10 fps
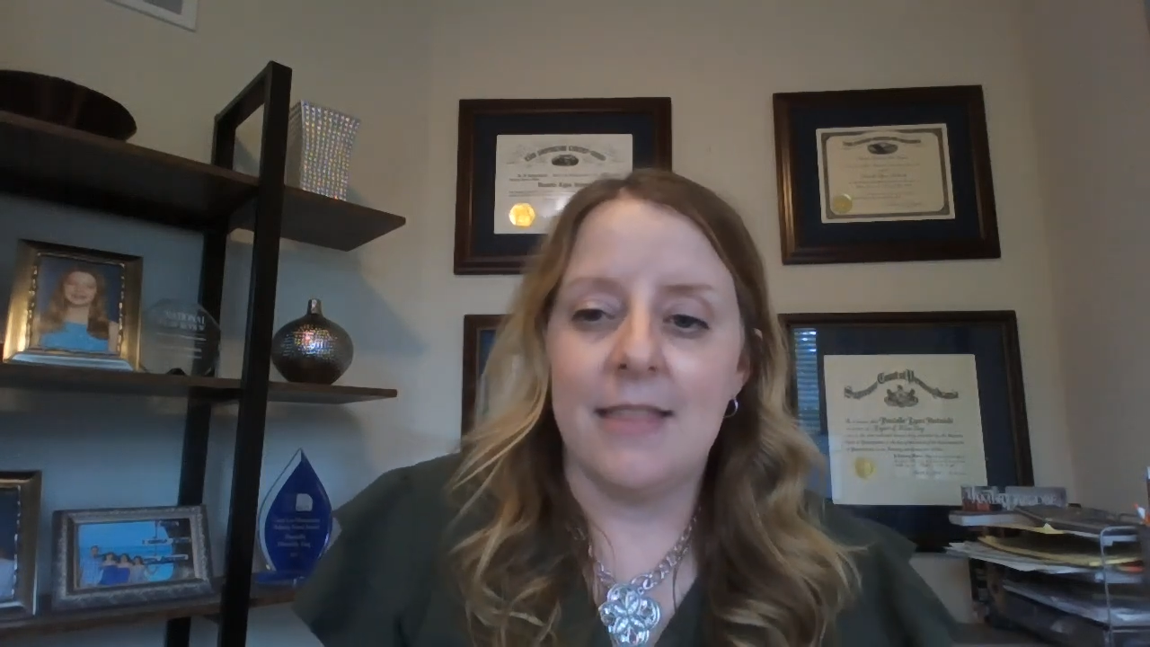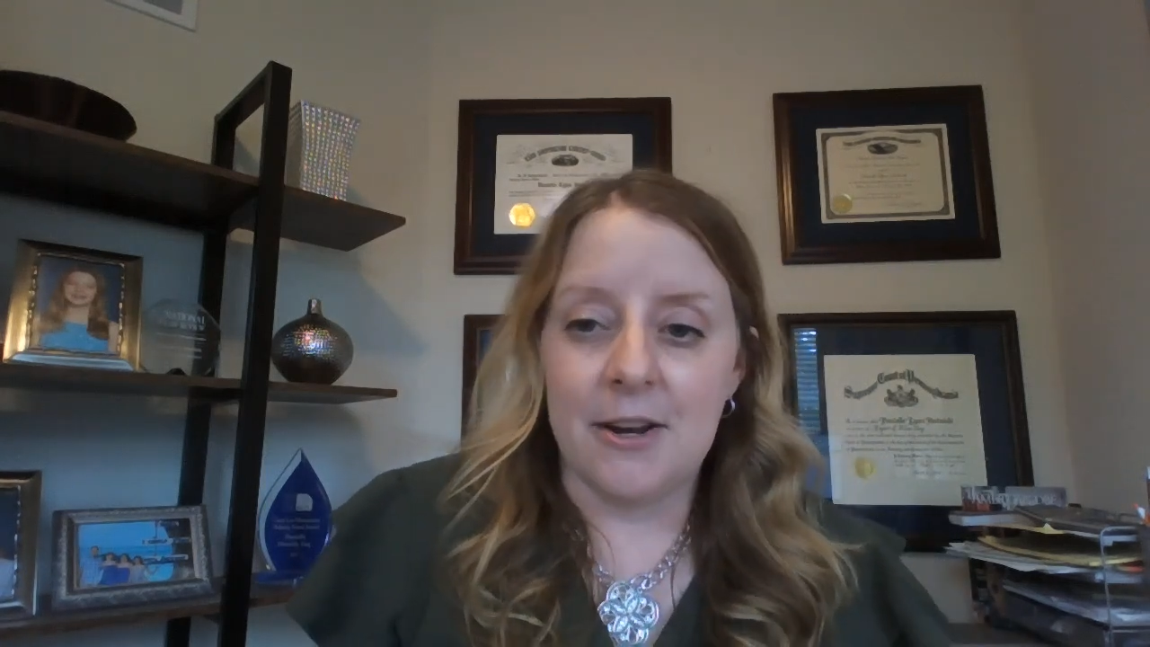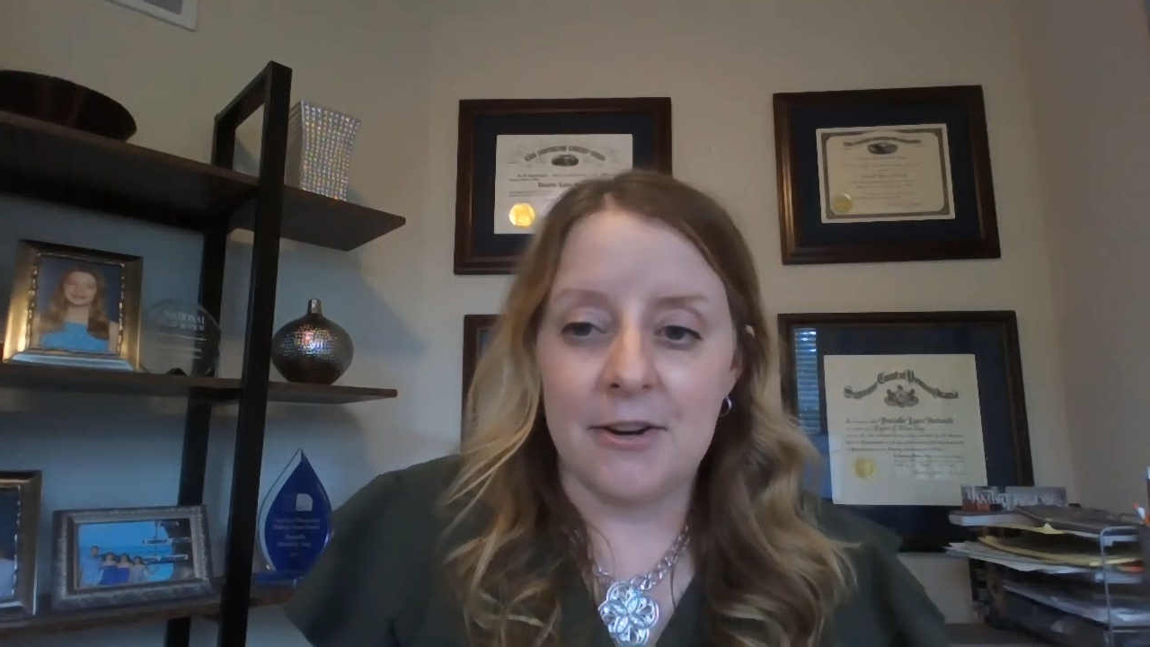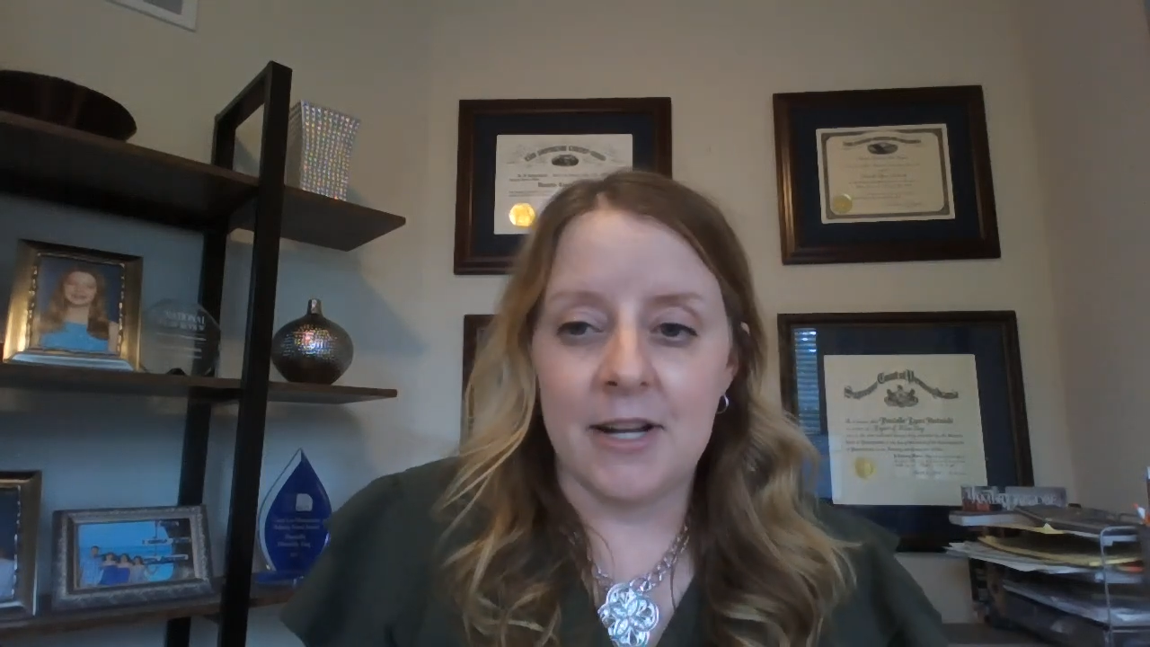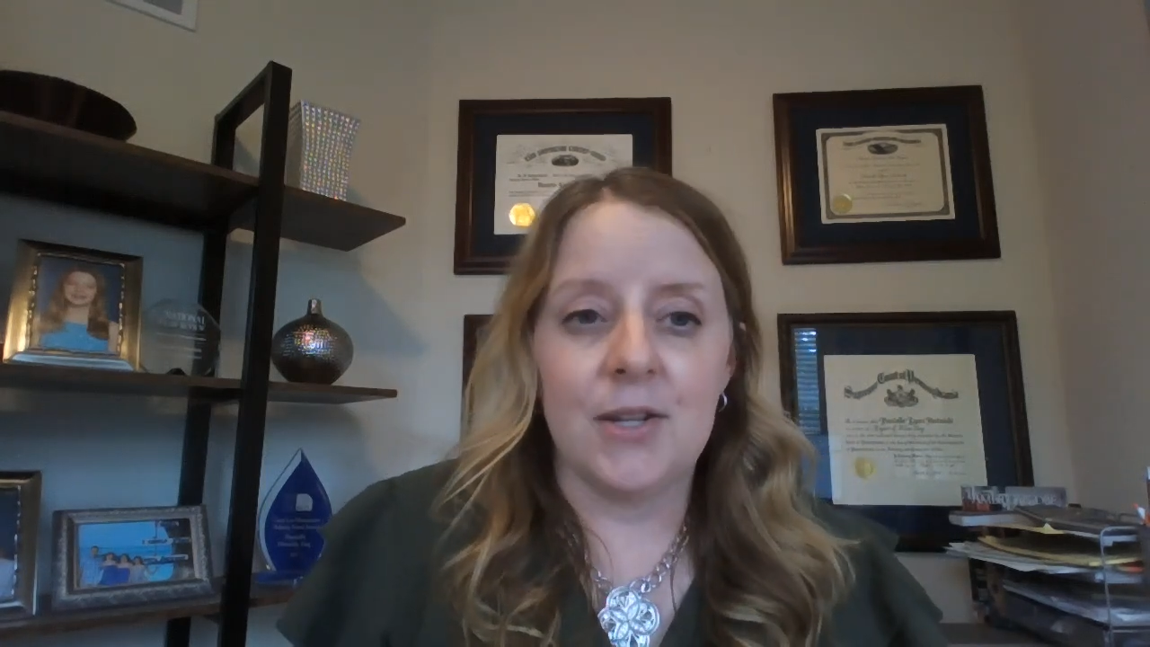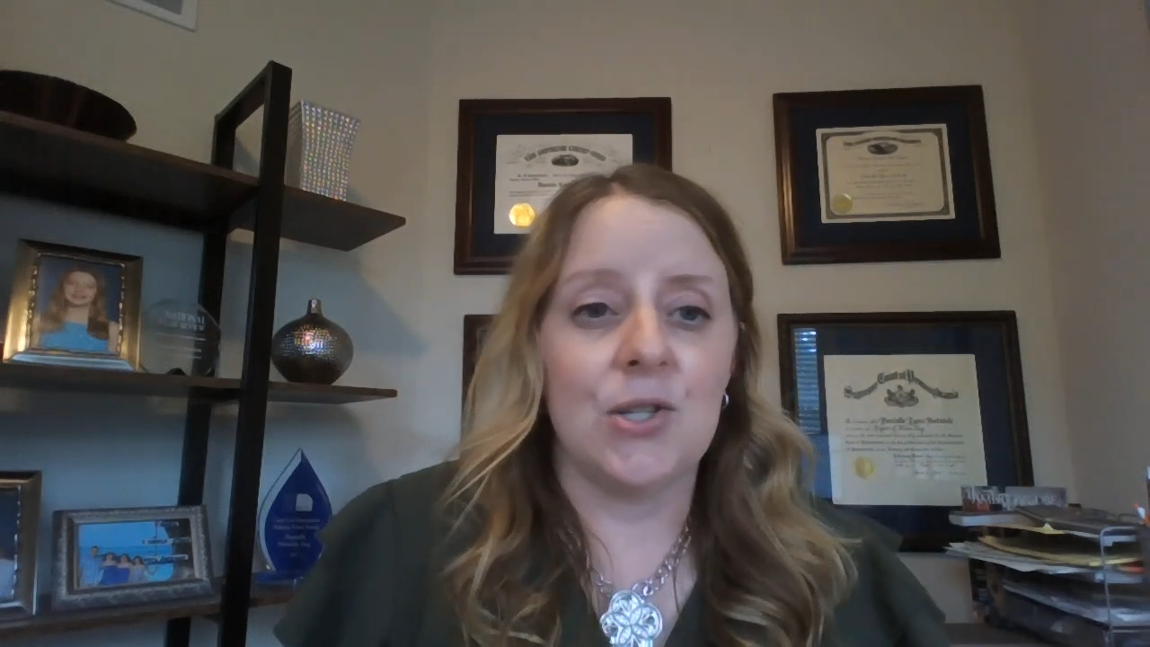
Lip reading: that are in